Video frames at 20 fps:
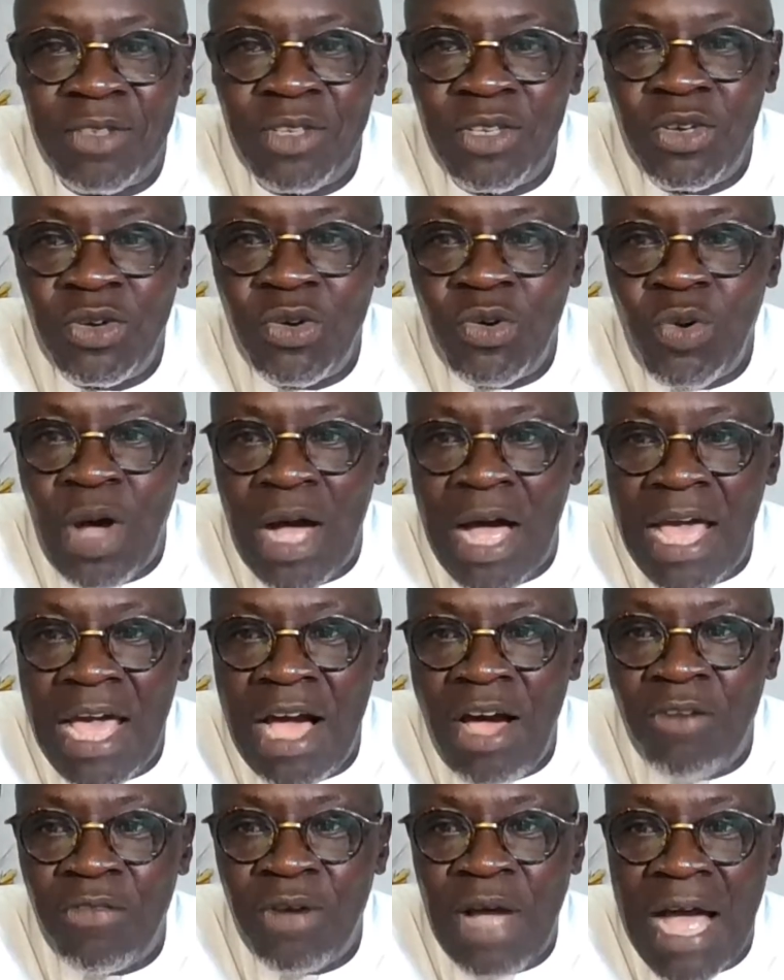You know,
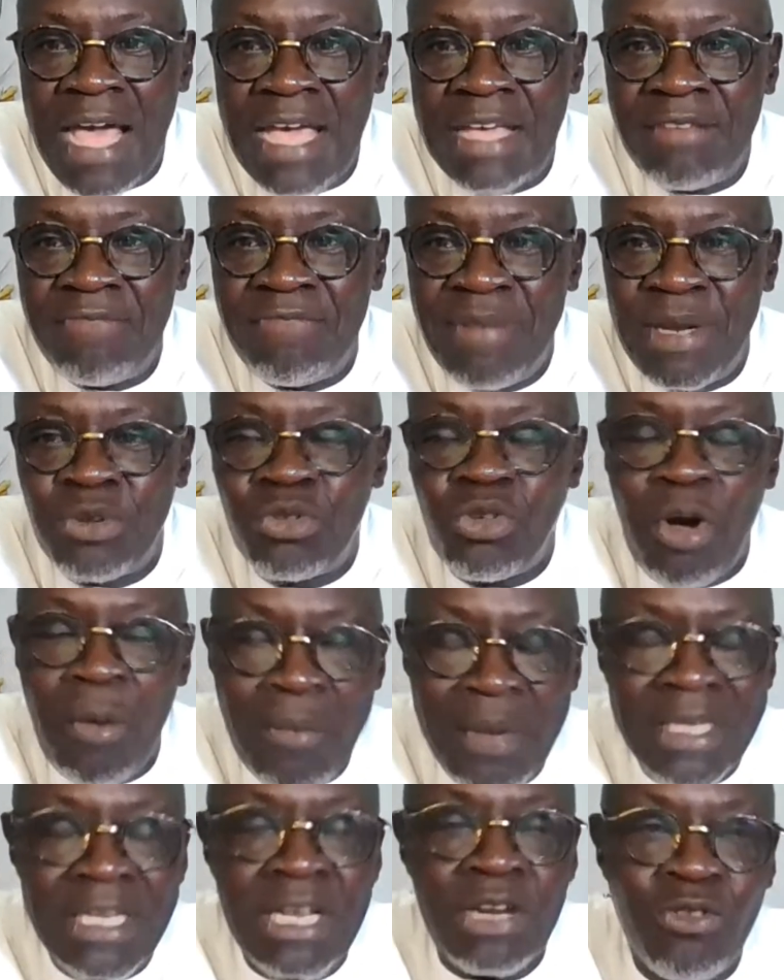I've been
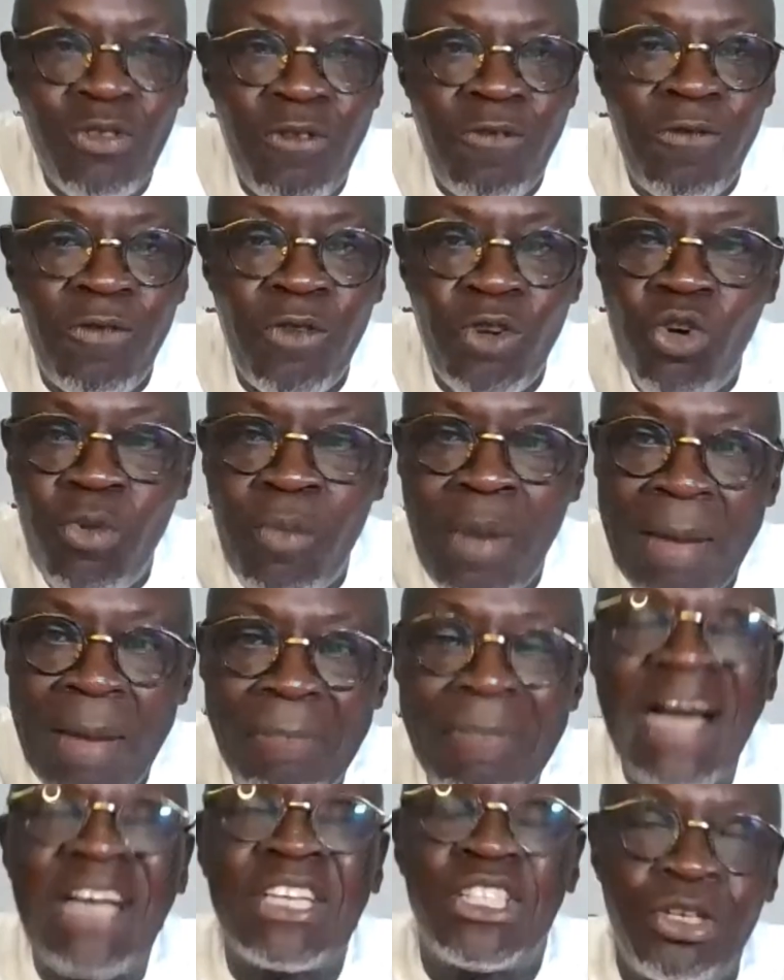committed to follow my
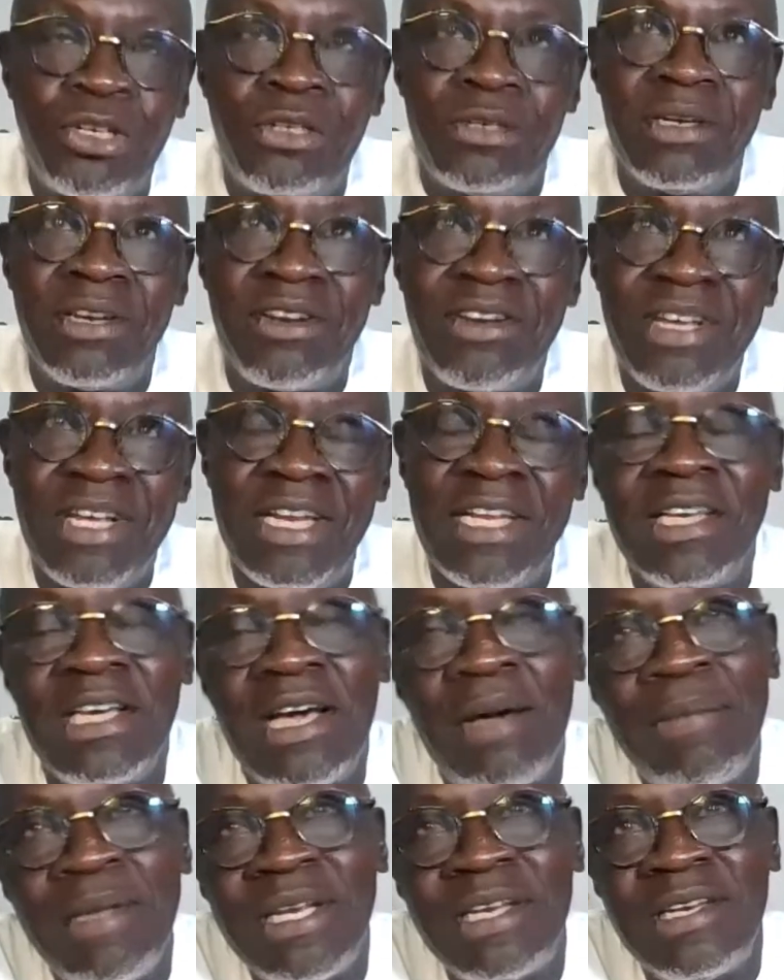passion,
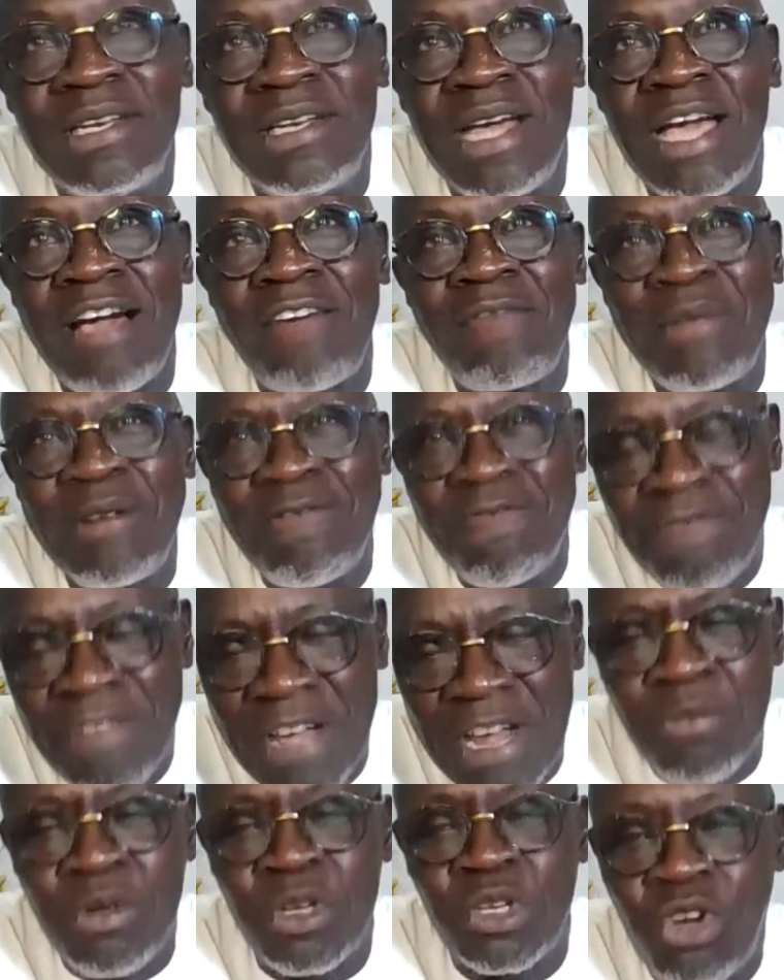really. I mean, I have been
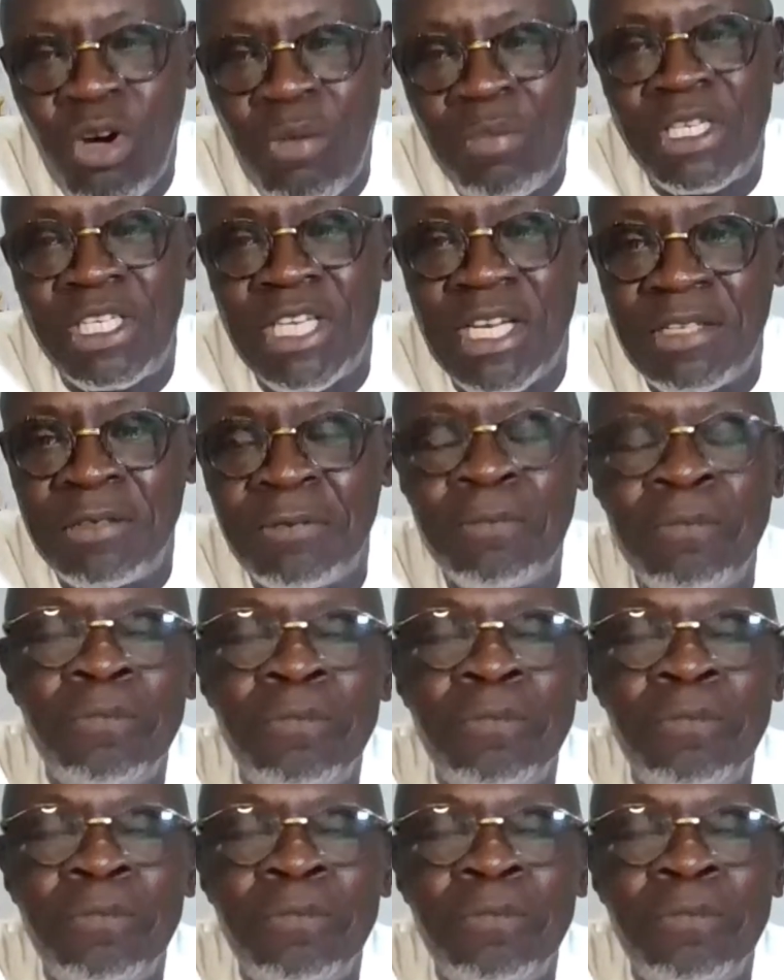very much committed